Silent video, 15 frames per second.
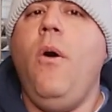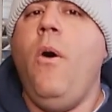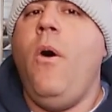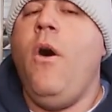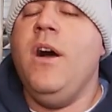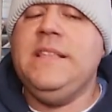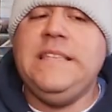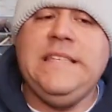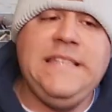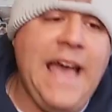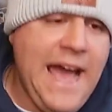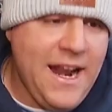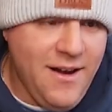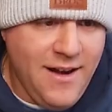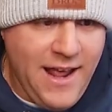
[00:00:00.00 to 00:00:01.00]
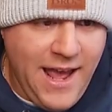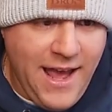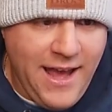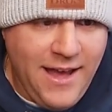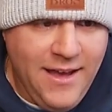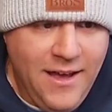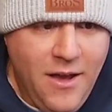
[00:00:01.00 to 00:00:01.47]
on
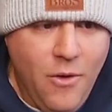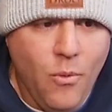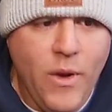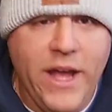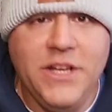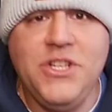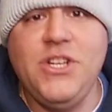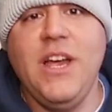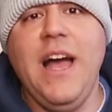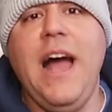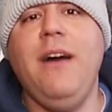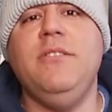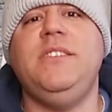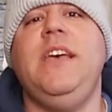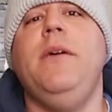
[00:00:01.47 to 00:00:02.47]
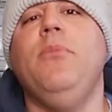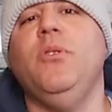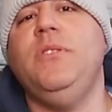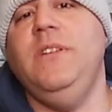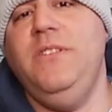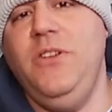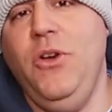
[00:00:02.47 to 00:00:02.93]
Saturday, which I was
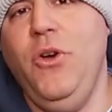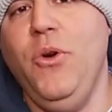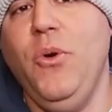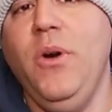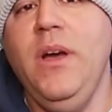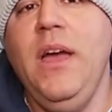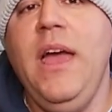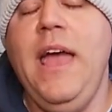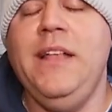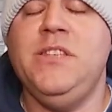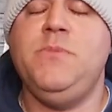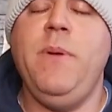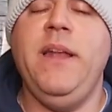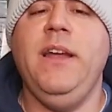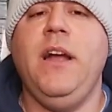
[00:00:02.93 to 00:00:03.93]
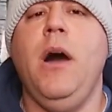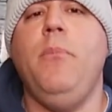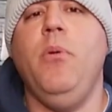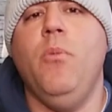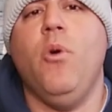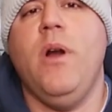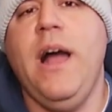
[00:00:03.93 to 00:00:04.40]
able to do and spend a
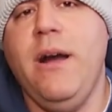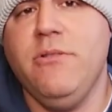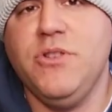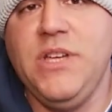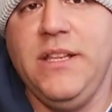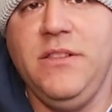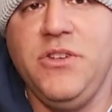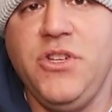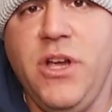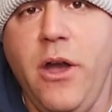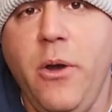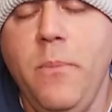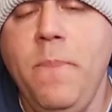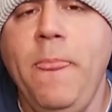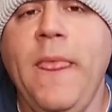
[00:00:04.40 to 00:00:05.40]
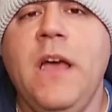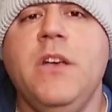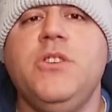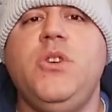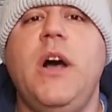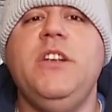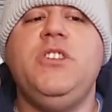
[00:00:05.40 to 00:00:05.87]
couple more hours at the show.
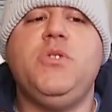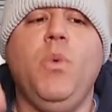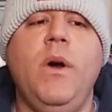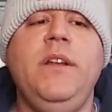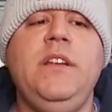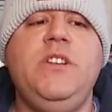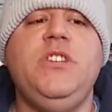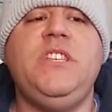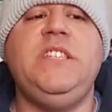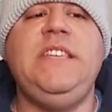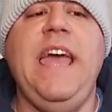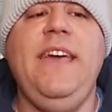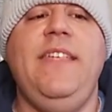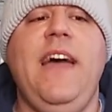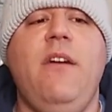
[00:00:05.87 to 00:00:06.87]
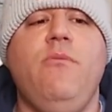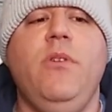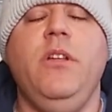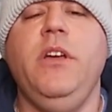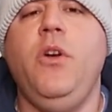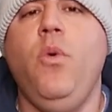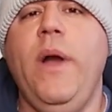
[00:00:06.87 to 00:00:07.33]
So I just wanted to say that
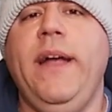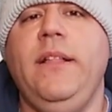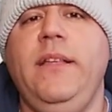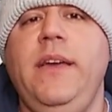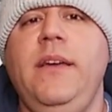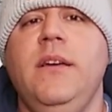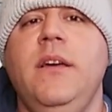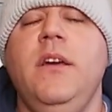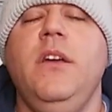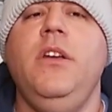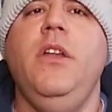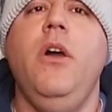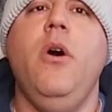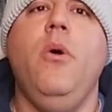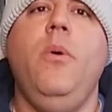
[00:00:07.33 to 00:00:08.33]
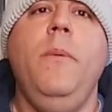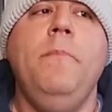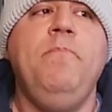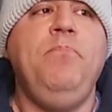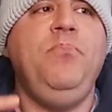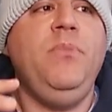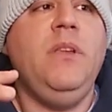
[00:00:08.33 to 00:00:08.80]
really quickly.
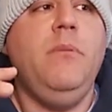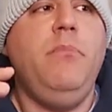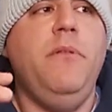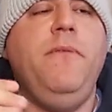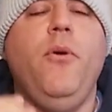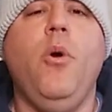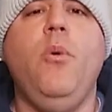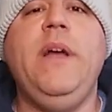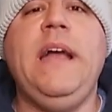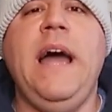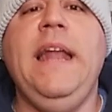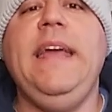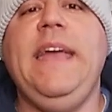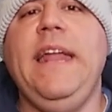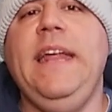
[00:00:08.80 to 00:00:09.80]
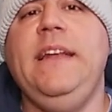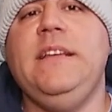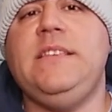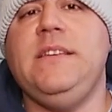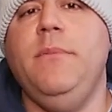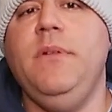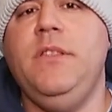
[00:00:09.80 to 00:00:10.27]
Before we kind of get
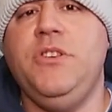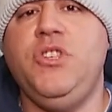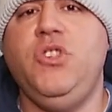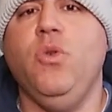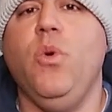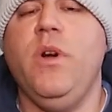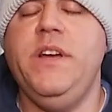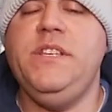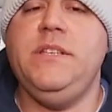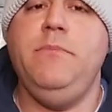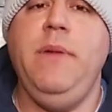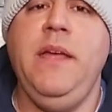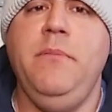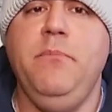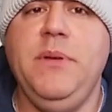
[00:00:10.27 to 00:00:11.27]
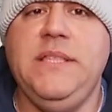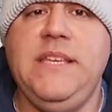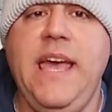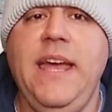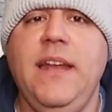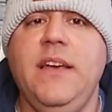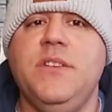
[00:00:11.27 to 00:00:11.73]
into some of the stories and meat and
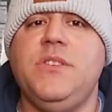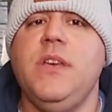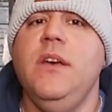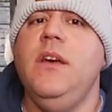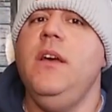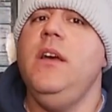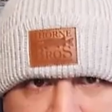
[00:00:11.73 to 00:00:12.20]
potatoes,